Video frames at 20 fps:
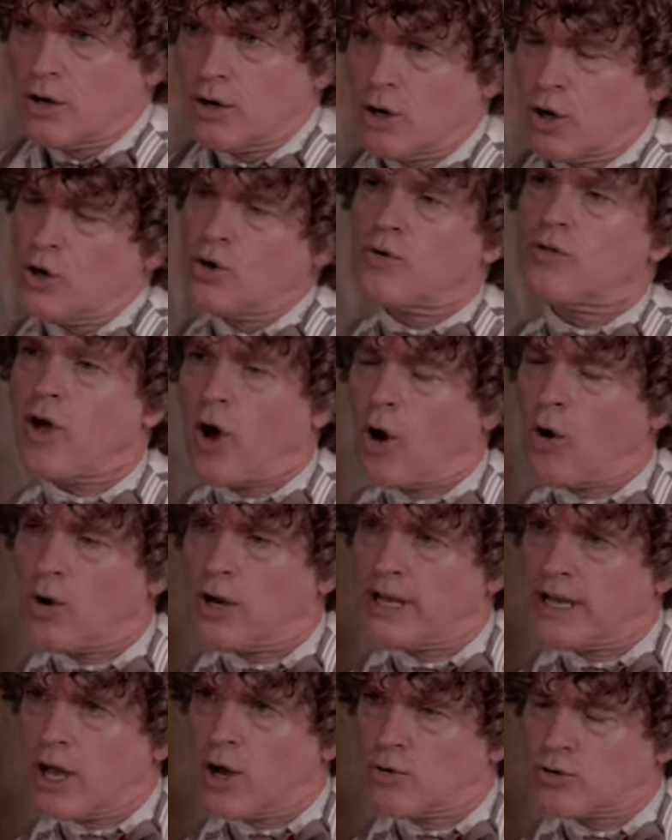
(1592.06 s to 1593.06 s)
who the
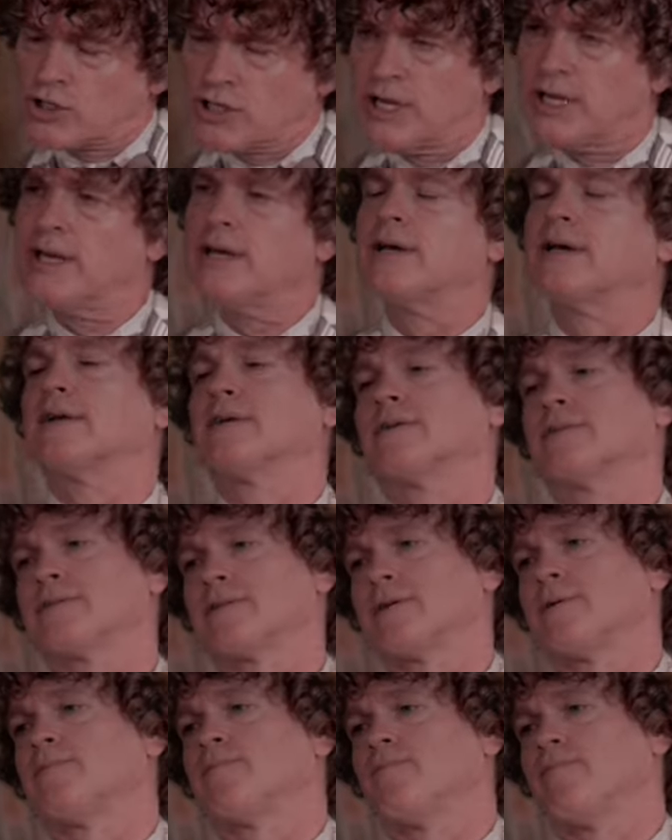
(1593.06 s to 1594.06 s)
Holy Ghost
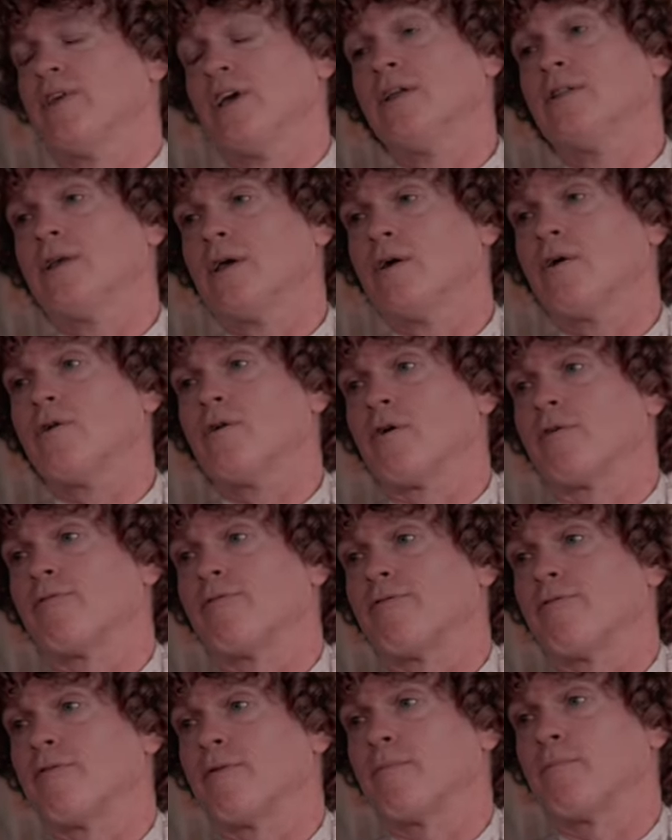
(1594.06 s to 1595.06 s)
is in the earth,